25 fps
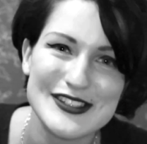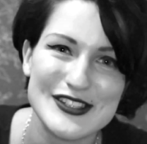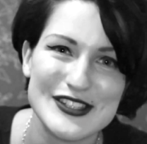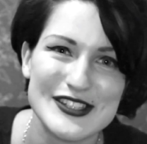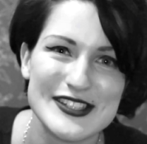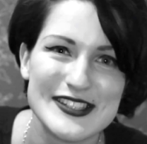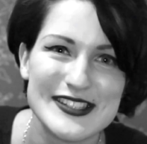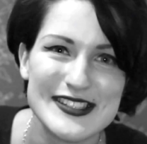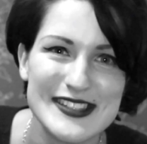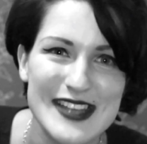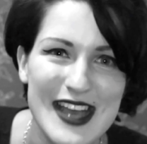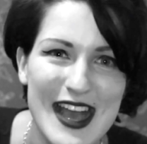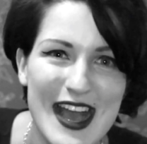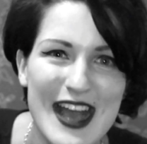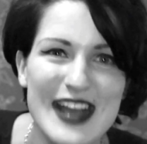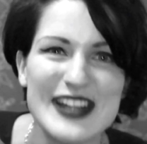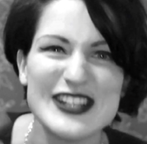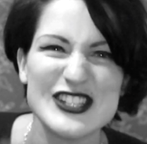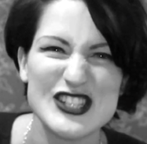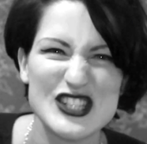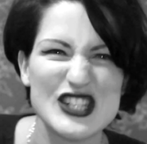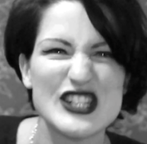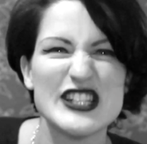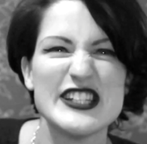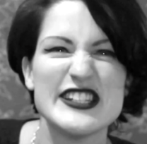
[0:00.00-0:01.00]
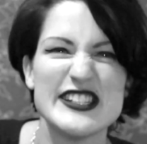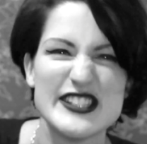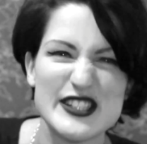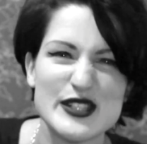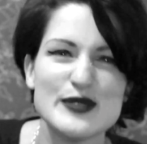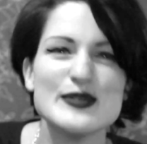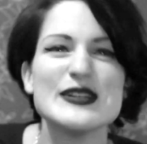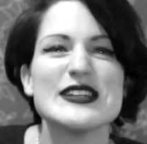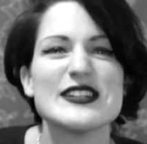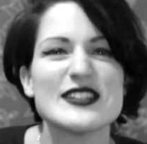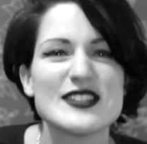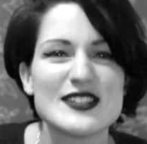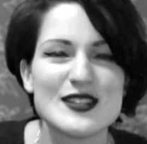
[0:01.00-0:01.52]
just actually
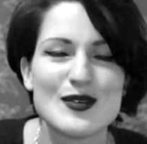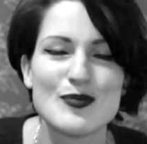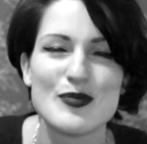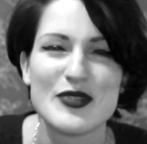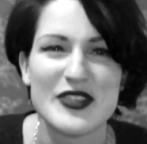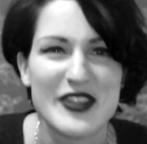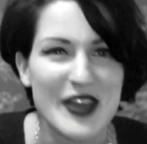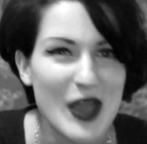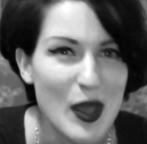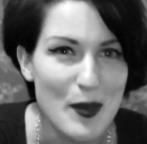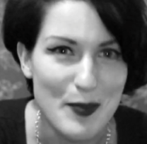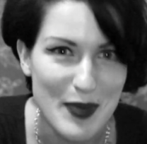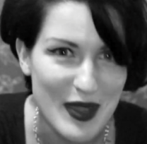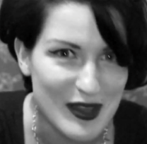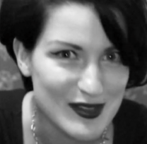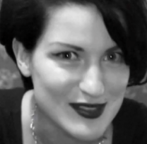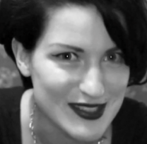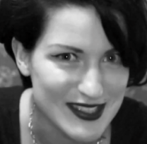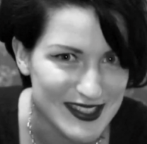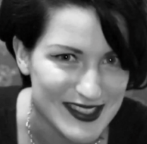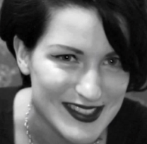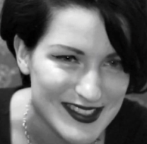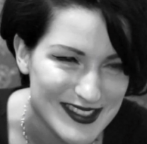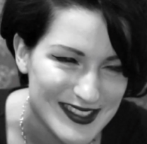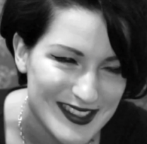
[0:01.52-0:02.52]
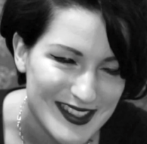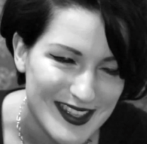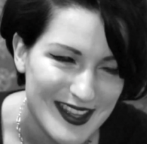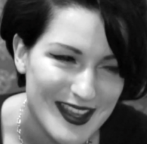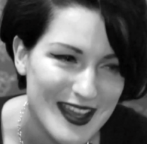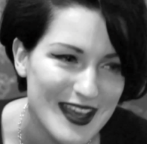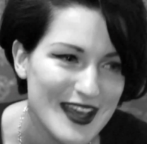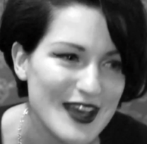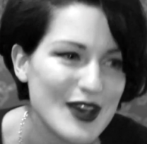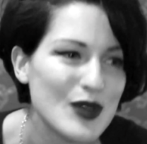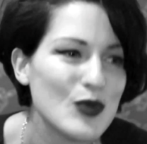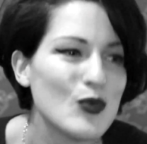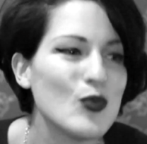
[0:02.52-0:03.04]
doing something about it
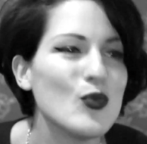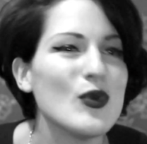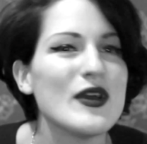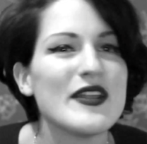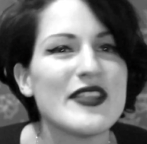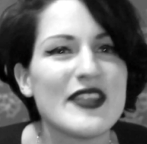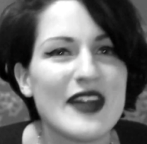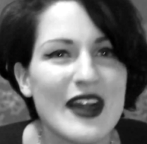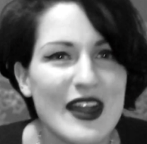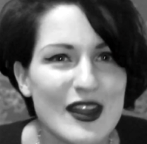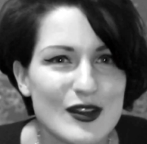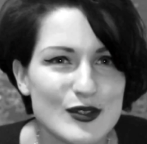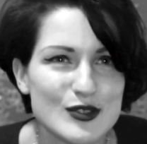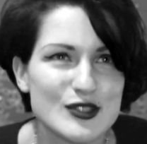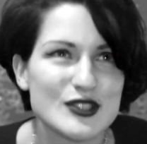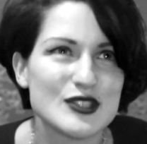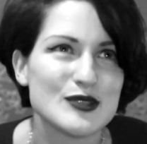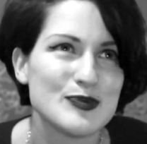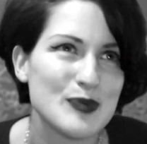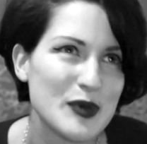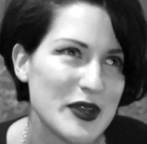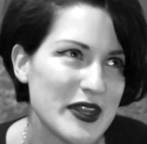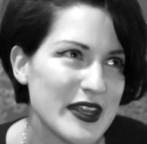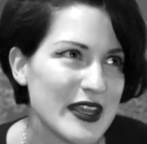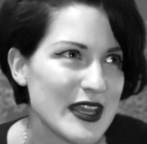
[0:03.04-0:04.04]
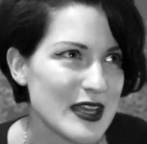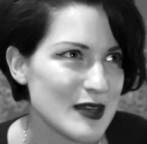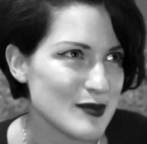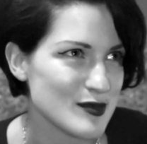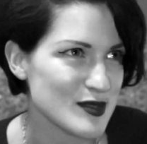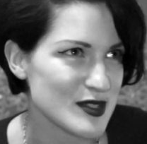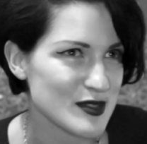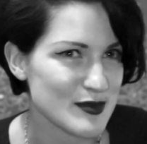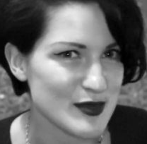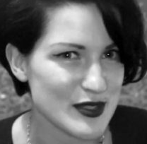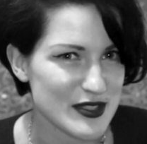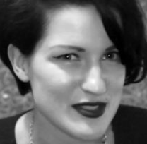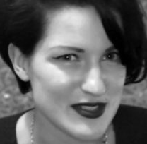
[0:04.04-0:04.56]
without just putting
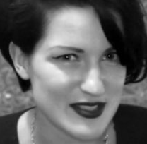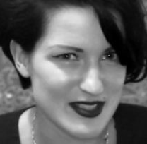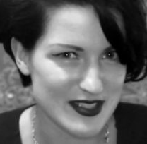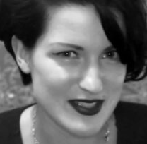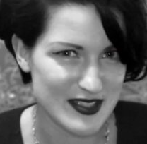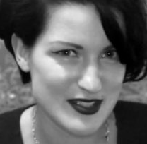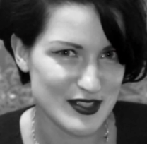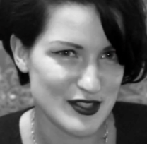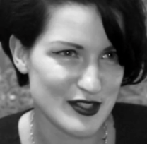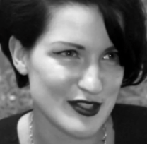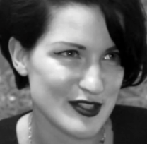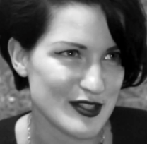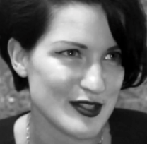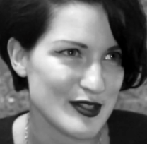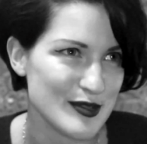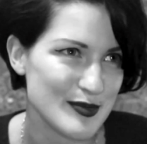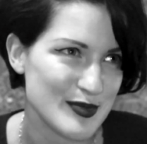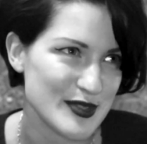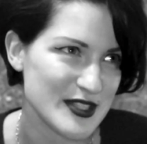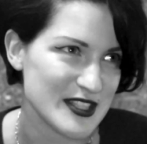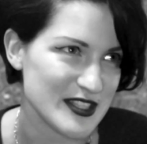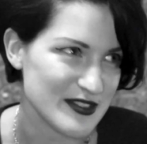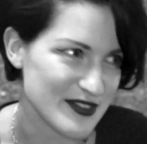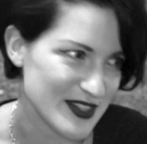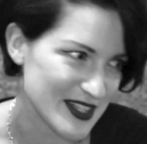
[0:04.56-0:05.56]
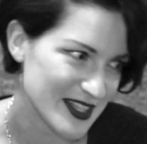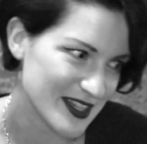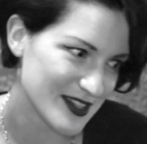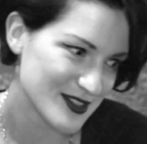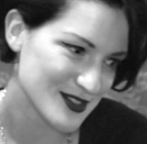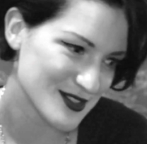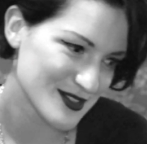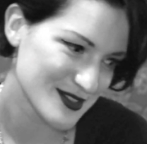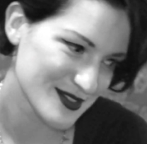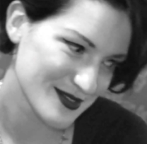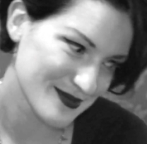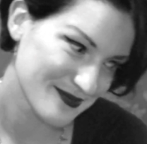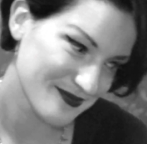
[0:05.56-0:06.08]
hipster music to pretty
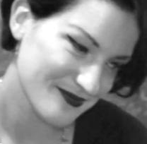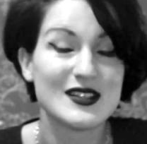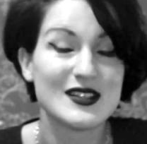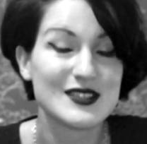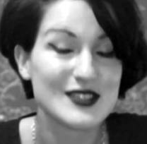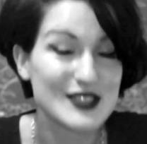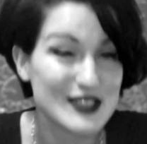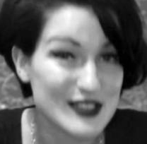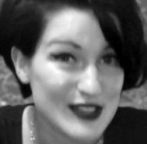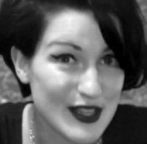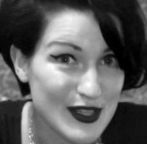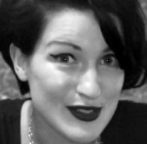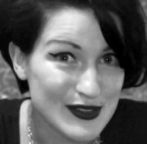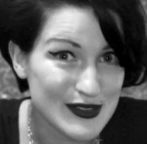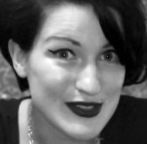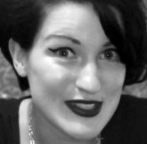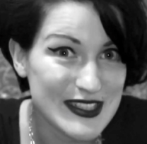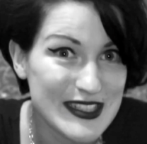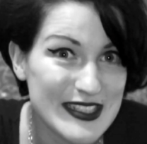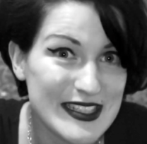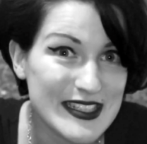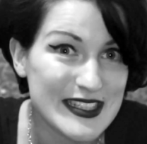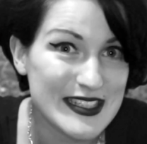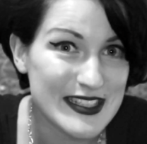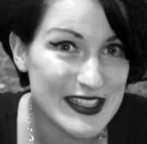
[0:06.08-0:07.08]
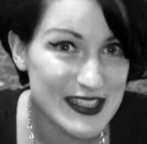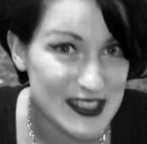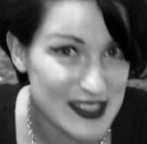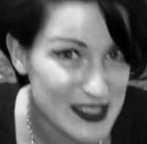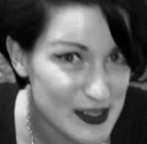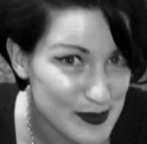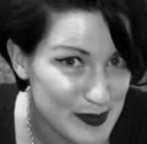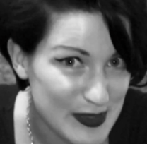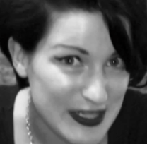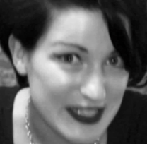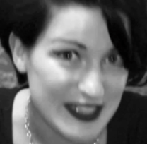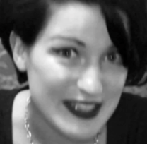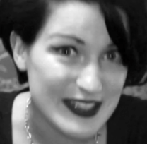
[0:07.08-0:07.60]
videos. So, this is
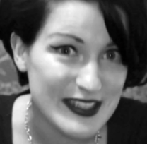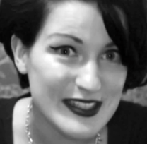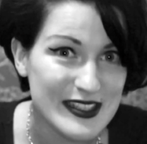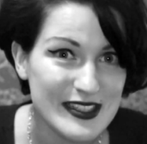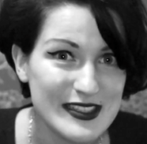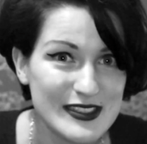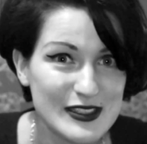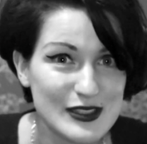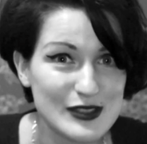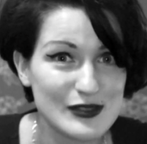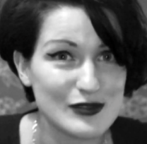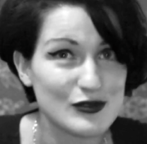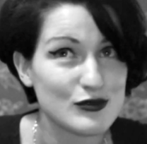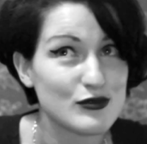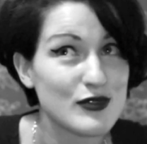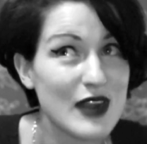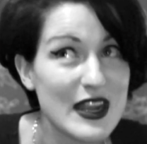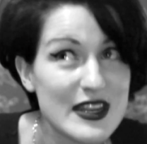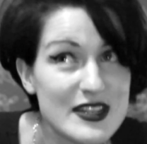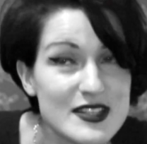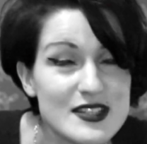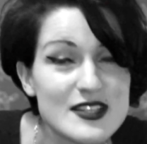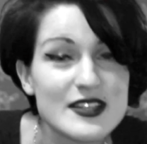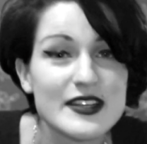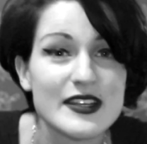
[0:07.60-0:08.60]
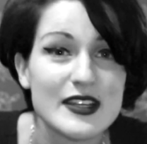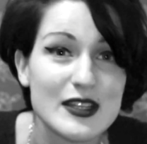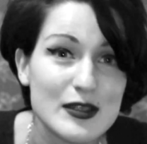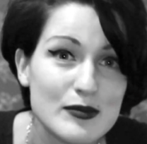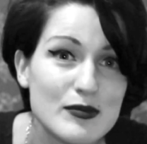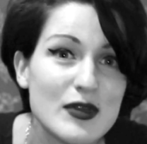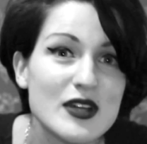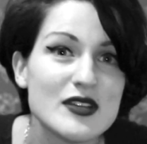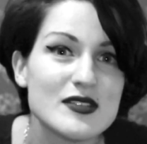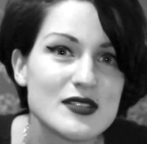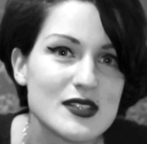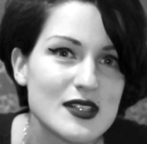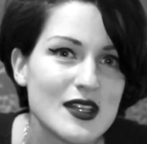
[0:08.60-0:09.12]
me ranting
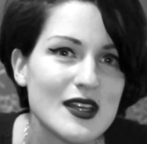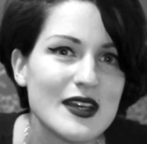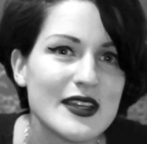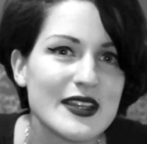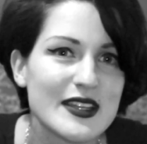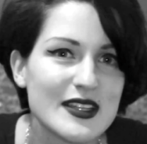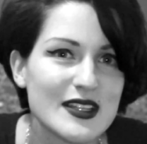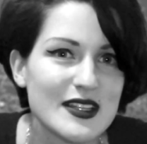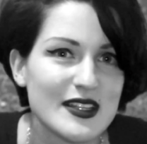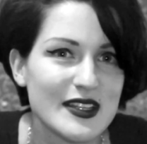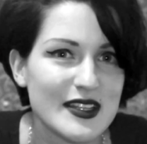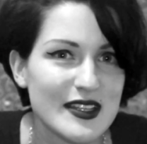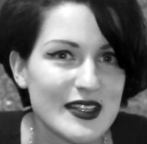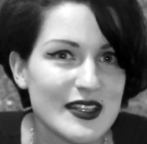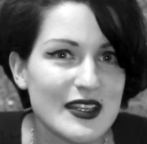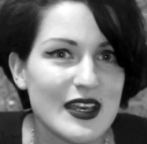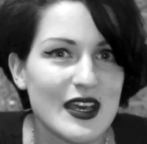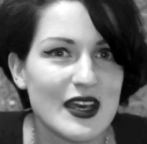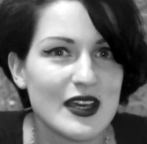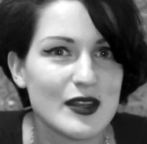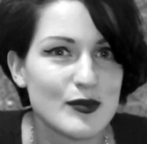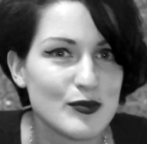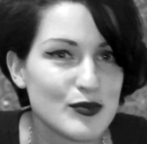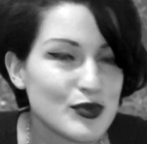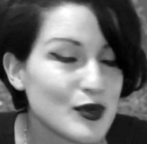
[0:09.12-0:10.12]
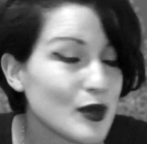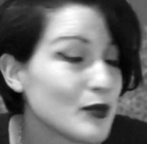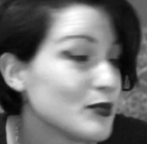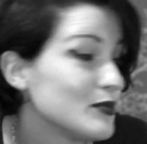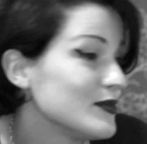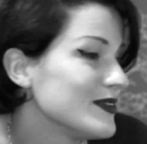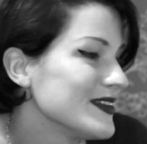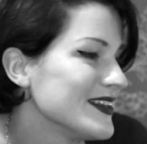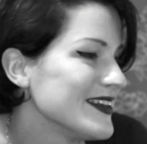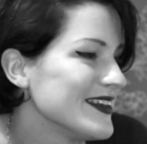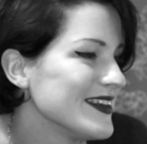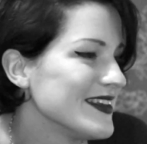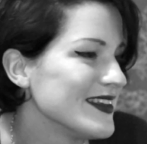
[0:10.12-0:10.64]
most likely and
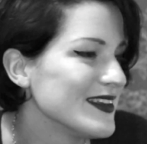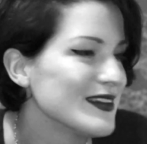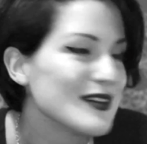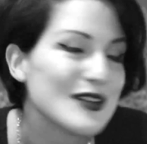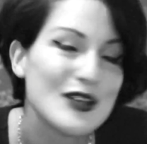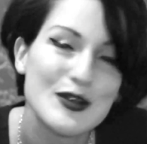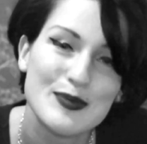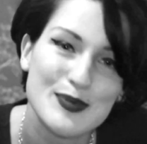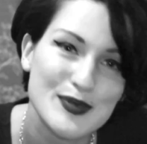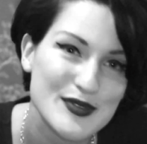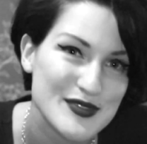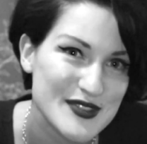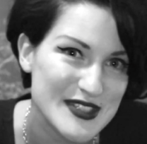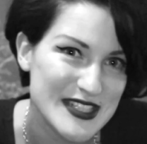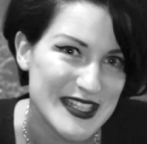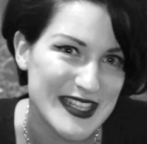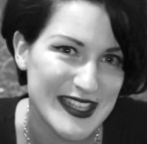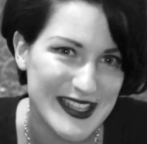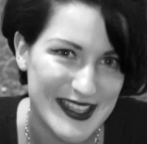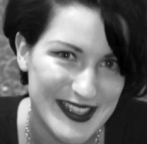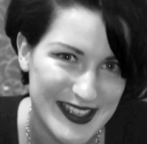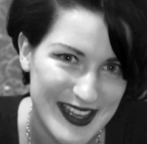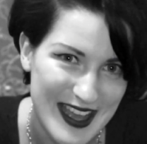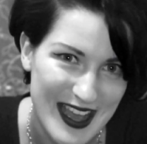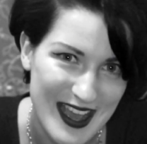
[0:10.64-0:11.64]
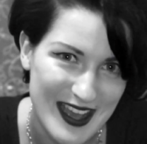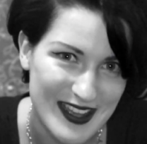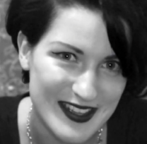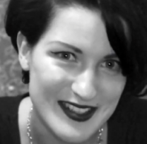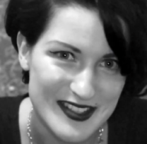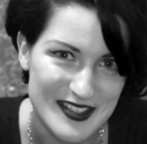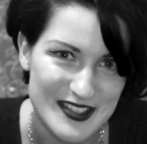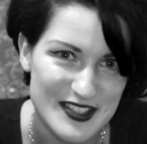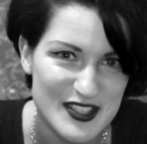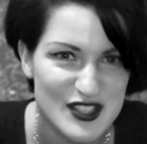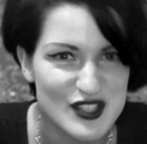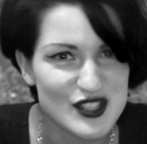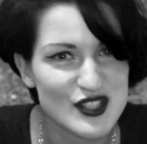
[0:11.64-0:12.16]
probably cup of tea in
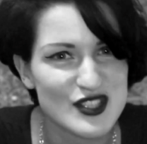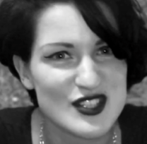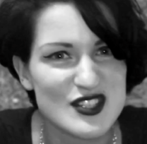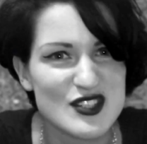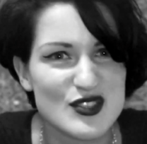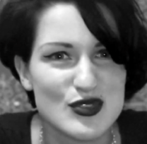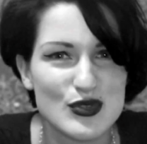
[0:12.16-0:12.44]
hand just